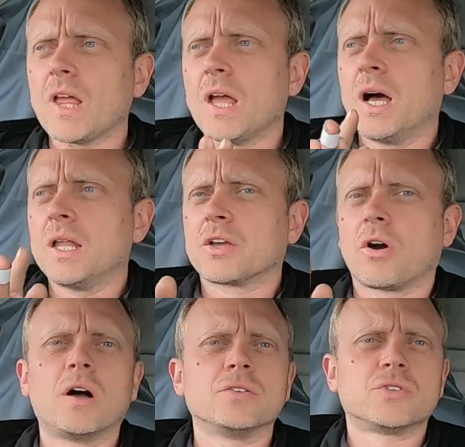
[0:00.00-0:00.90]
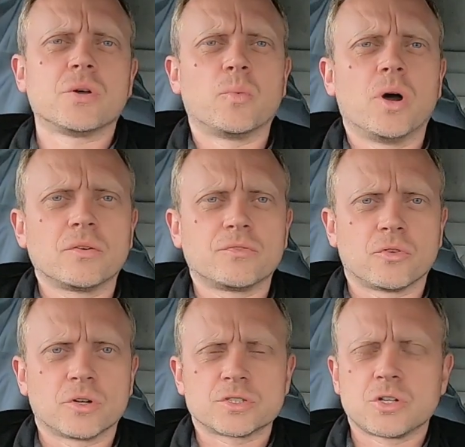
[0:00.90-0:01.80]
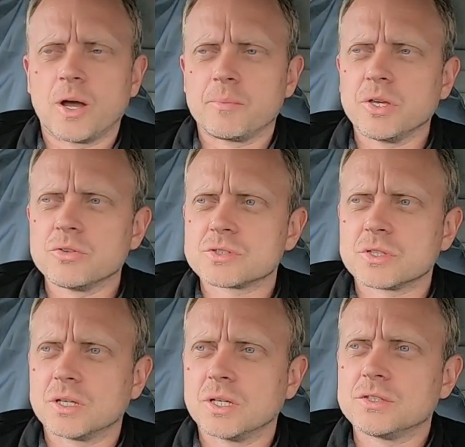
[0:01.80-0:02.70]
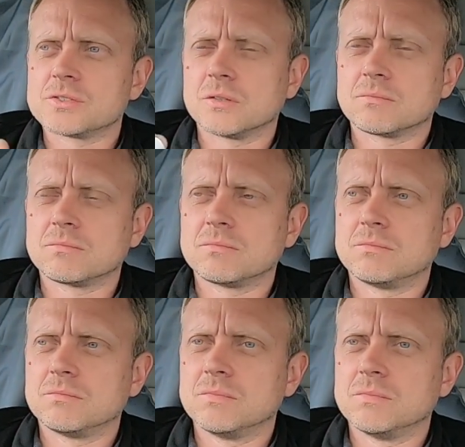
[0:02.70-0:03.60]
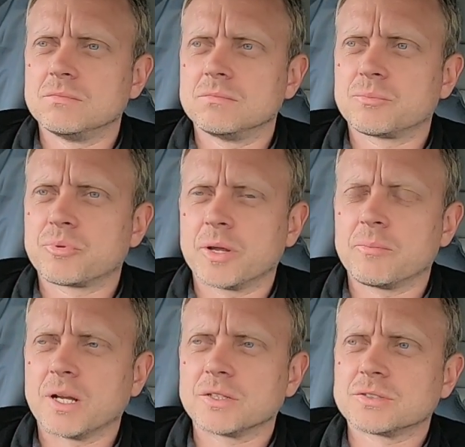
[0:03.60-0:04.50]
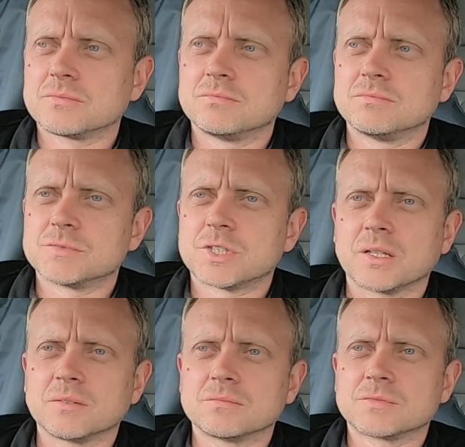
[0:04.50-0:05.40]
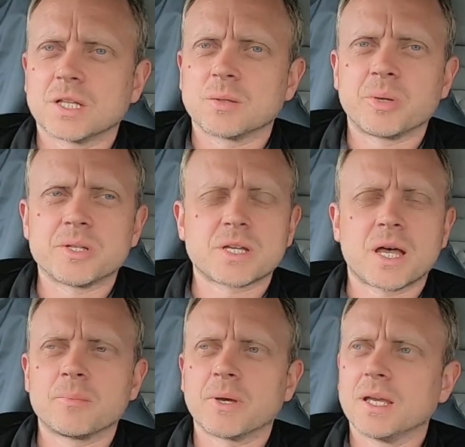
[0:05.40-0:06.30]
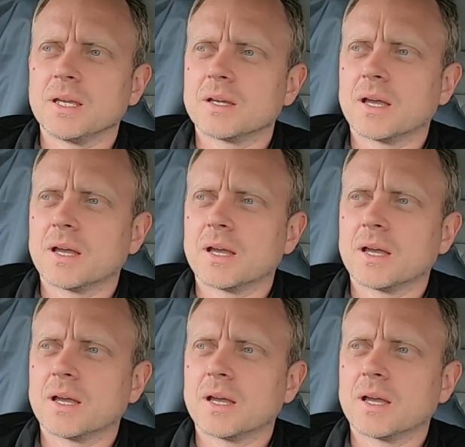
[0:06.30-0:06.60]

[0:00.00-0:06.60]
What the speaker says: the guy I was doing work for at the time, he used to pretty much take the piss out of me